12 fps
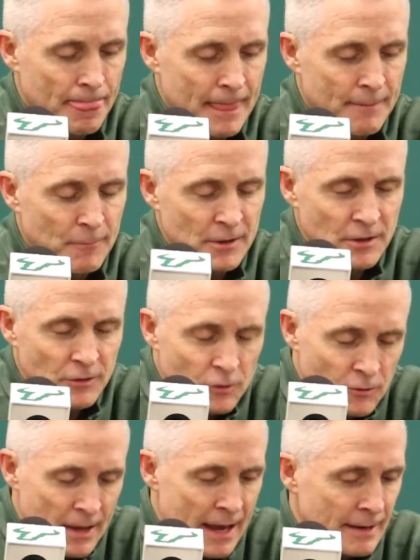when you
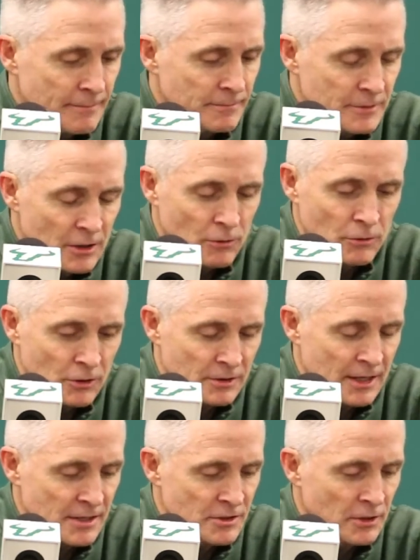do that, you know, good
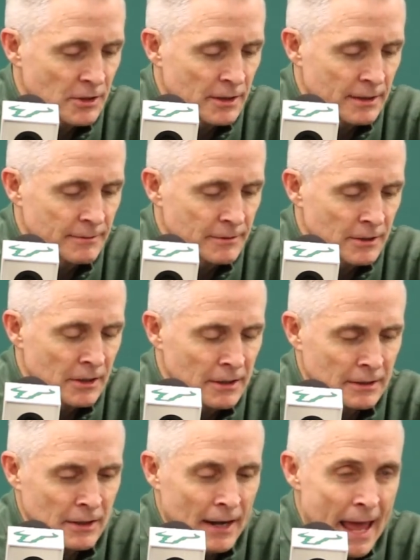things are
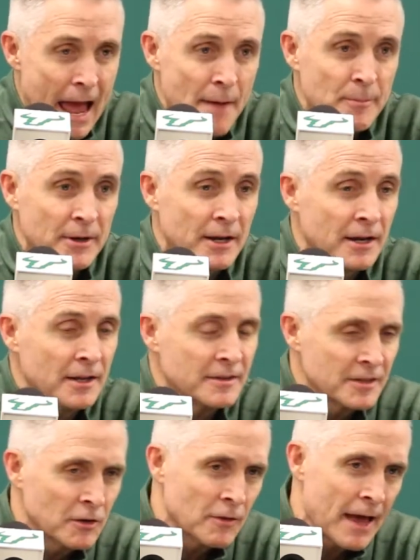going to happen. And until